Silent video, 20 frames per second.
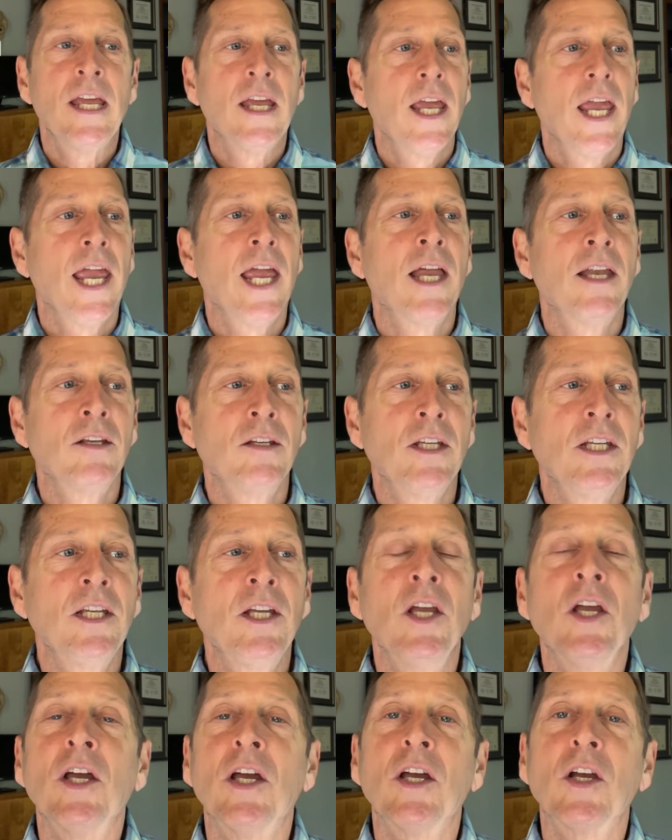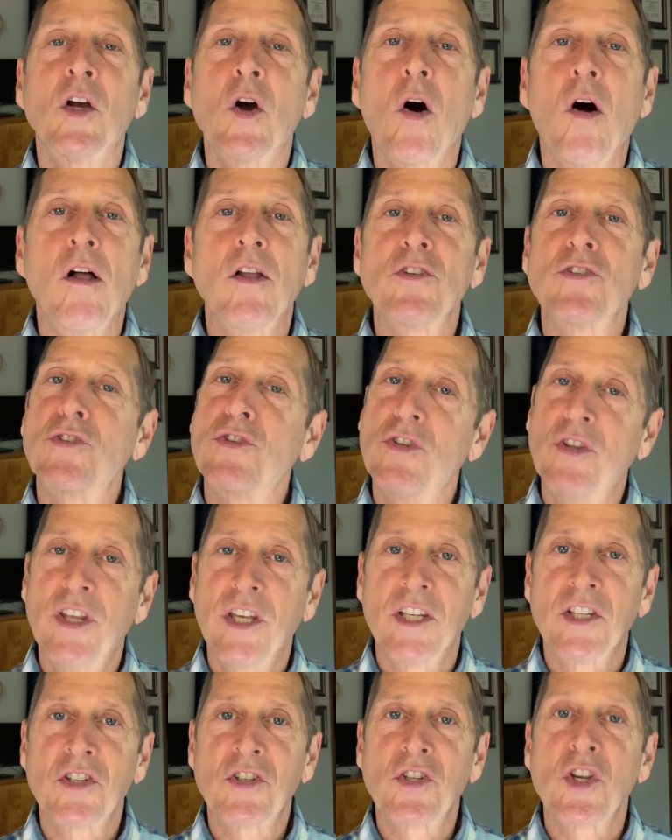Andy calls
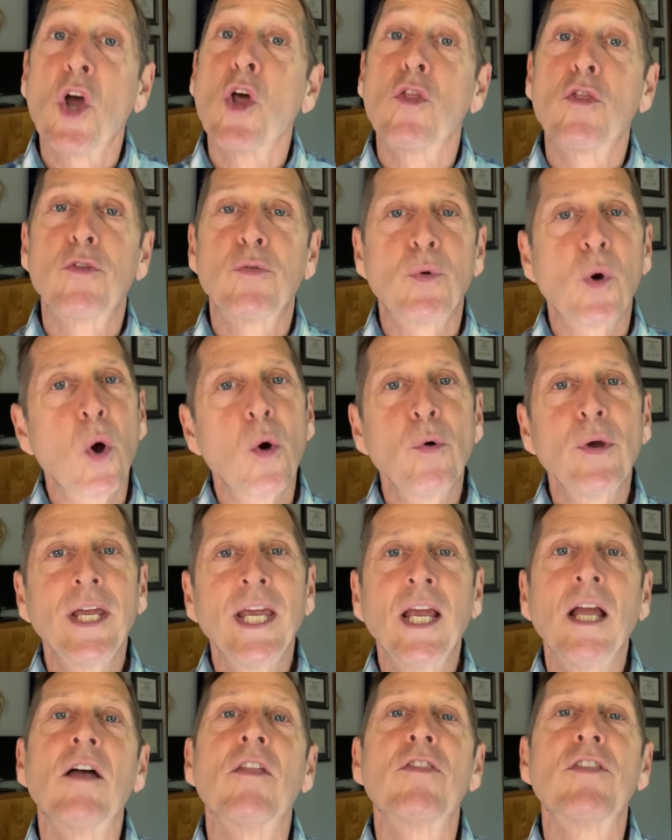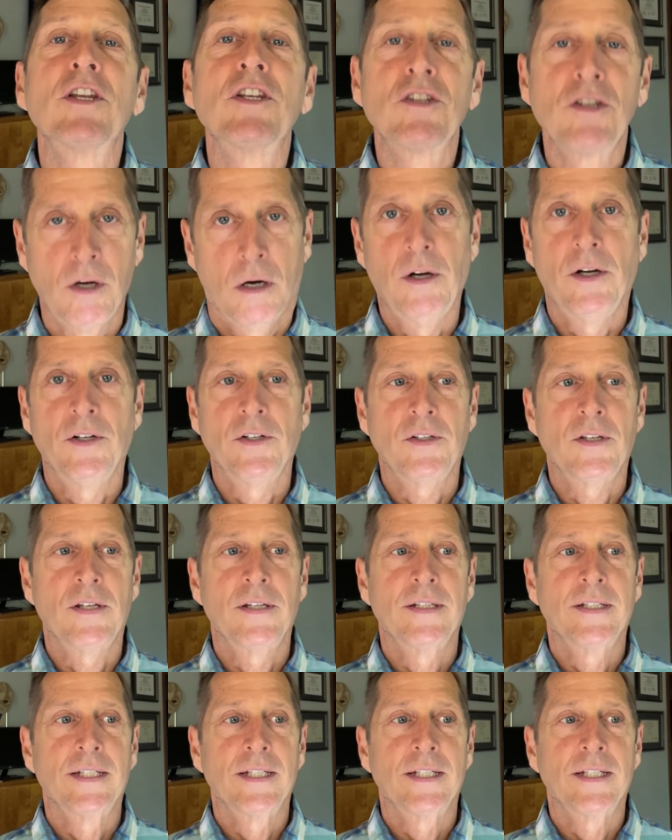this throwing the dart.